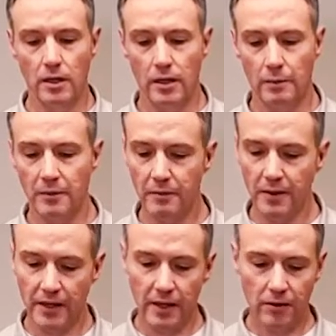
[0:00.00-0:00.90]
And
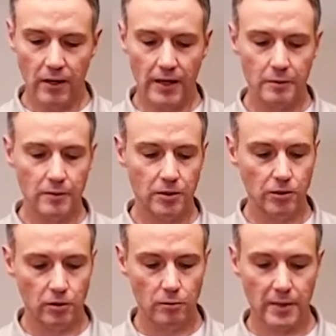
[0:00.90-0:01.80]
then the other item to
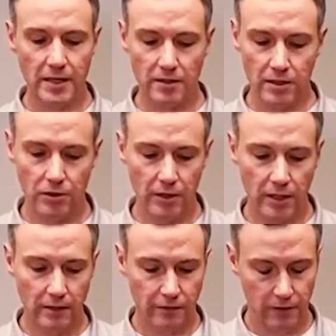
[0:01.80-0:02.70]
make note
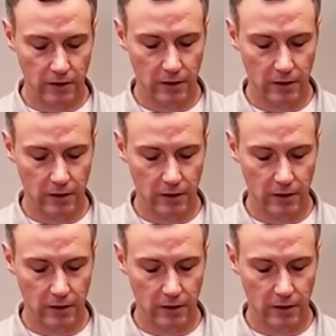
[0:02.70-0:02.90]
of,